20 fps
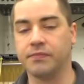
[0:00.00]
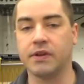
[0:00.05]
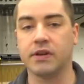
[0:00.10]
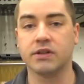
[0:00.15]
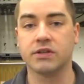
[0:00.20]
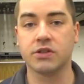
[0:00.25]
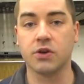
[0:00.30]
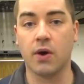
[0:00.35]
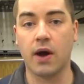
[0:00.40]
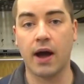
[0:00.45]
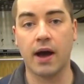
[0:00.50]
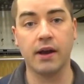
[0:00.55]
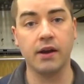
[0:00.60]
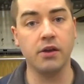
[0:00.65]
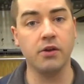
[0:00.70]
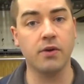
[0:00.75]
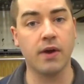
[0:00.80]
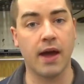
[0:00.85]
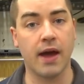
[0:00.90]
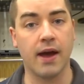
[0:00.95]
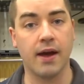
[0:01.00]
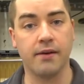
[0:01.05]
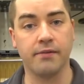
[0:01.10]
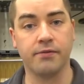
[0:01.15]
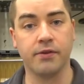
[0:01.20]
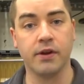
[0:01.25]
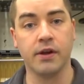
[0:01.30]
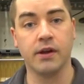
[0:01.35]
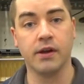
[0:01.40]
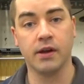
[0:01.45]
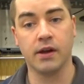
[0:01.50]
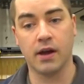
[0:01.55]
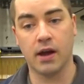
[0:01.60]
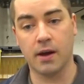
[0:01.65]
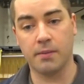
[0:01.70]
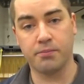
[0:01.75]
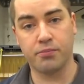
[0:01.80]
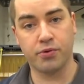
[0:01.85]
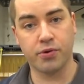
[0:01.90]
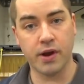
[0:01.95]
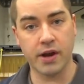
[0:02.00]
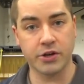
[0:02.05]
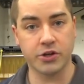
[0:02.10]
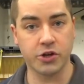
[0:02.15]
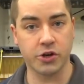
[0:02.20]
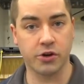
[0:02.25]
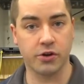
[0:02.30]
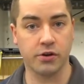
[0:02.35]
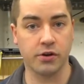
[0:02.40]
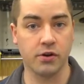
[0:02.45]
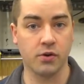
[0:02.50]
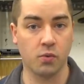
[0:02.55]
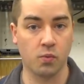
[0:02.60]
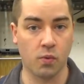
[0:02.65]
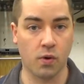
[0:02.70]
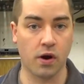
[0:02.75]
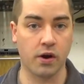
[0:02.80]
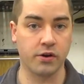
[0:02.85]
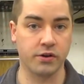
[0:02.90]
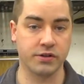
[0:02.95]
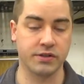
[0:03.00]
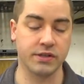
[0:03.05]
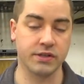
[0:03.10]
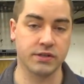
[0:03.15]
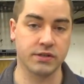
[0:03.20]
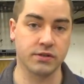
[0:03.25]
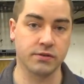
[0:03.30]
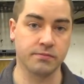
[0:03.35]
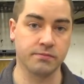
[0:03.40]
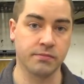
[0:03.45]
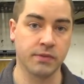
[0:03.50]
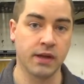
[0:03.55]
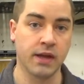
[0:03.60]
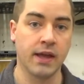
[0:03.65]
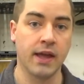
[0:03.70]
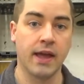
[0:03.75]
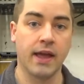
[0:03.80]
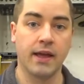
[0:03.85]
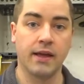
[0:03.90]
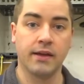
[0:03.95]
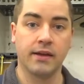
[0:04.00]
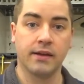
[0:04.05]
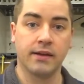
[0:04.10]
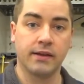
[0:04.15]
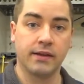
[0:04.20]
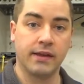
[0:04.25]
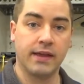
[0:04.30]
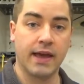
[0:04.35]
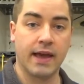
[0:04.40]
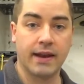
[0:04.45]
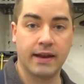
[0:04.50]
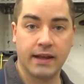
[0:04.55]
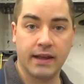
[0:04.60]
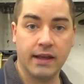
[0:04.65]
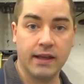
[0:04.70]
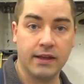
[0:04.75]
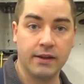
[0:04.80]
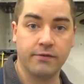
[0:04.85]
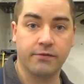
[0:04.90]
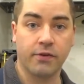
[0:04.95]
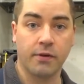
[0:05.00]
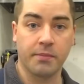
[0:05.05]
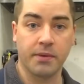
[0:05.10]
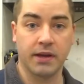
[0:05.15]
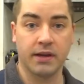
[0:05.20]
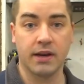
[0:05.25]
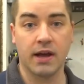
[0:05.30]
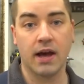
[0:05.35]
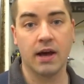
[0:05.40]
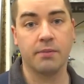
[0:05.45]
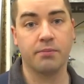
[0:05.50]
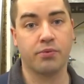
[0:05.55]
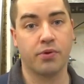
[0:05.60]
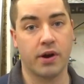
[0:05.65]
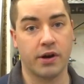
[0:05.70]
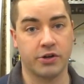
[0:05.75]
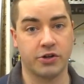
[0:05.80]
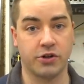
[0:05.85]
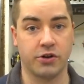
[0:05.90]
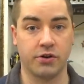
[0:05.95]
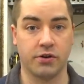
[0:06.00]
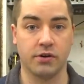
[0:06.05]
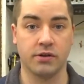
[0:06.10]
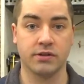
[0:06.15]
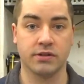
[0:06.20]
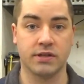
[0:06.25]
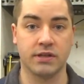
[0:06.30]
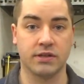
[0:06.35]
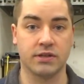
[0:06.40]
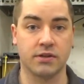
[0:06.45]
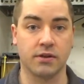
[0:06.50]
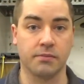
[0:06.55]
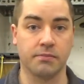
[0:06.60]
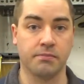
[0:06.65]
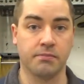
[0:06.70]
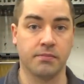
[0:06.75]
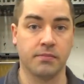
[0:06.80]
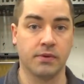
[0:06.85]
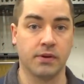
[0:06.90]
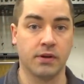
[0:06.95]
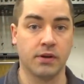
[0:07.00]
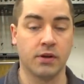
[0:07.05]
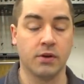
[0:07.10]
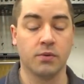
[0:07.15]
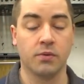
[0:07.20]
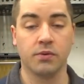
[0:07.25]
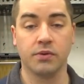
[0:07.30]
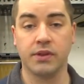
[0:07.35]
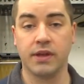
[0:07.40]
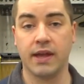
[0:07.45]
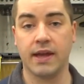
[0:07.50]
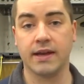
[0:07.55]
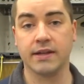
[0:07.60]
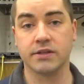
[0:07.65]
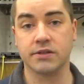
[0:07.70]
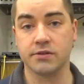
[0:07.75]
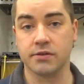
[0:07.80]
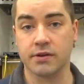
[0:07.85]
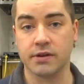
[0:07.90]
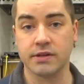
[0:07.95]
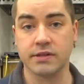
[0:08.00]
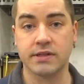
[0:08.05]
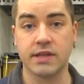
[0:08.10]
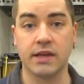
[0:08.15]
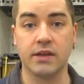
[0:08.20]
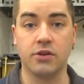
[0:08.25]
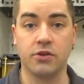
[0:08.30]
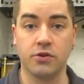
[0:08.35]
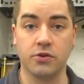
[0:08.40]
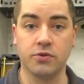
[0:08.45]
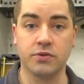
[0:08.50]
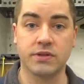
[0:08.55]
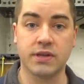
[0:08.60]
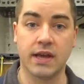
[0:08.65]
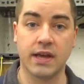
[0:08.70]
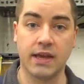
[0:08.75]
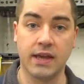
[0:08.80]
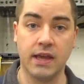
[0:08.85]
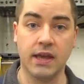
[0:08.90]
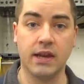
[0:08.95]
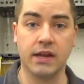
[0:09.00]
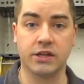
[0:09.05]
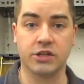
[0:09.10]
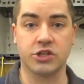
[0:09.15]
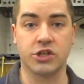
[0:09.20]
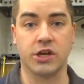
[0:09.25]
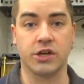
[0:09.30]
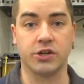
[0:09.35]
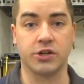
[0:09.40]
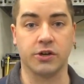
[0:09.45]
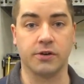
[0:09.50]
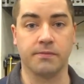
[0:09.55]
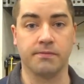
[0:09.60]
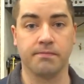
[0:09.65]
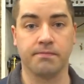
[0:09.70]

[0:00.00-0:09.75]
So how do you have a pressure water system get heat from a non-pressure system? Well, the answer is that you use a heat exchanger.